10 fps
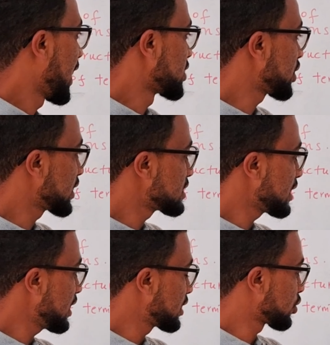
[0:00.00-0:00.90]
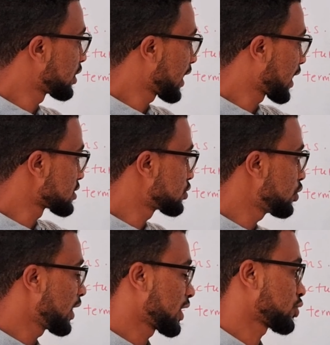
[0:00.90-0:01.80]
As you can see, it only has
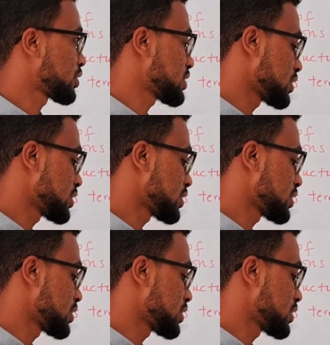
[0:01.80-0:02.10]
2 electrons.